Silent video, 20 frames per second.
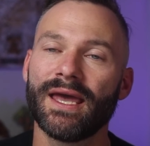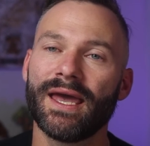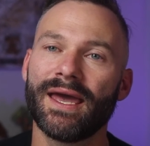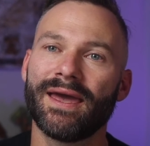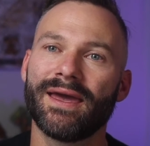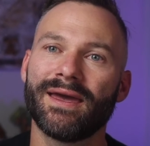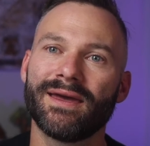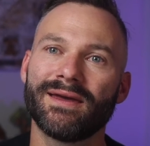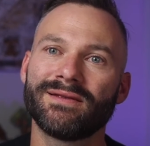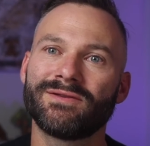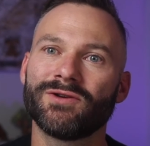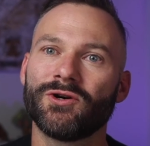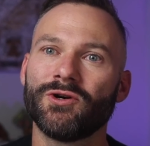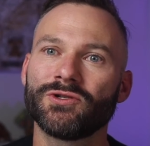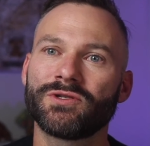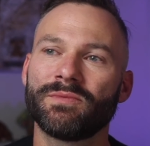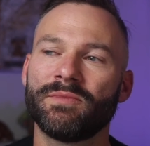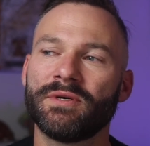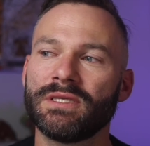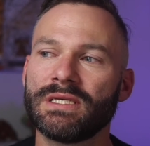And
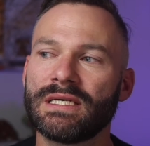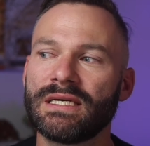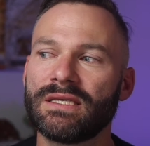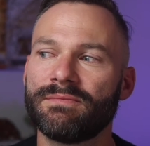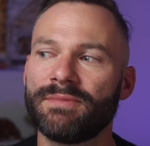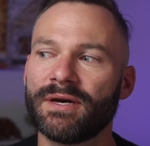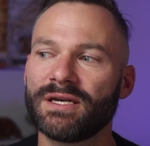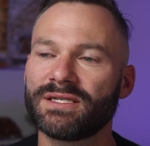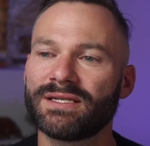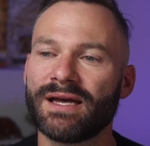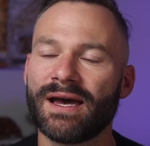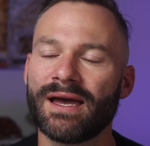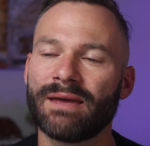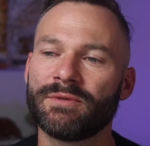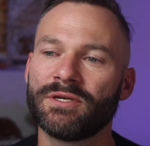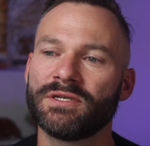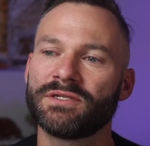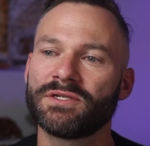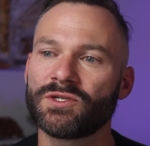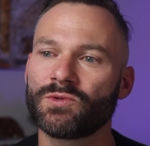ultimately, the best
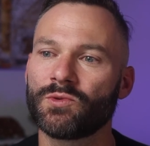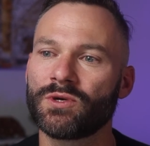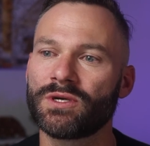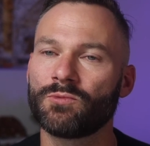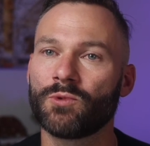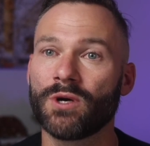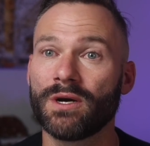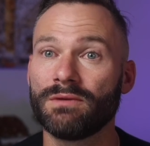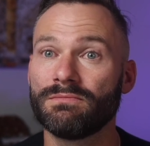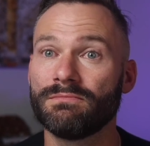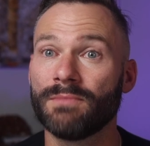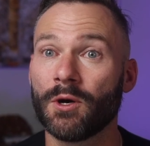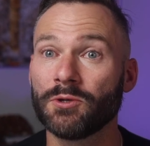time is when what?